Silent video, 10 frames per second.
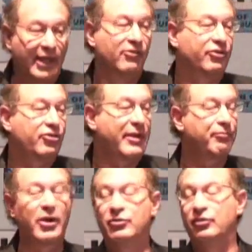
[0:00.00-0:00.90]
English,
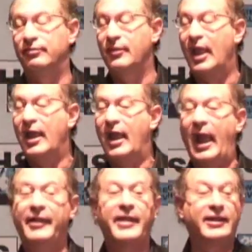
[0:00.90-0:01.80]
Great Britain.
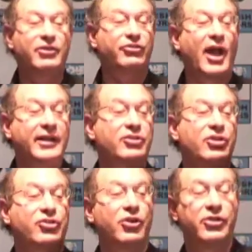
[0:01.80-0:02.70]
And they decided
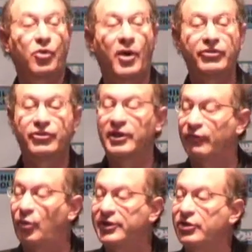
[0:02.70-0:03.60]
to turn the question
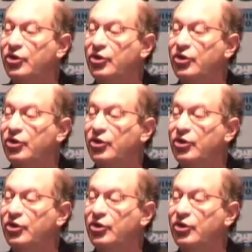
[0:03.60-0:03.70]
of what to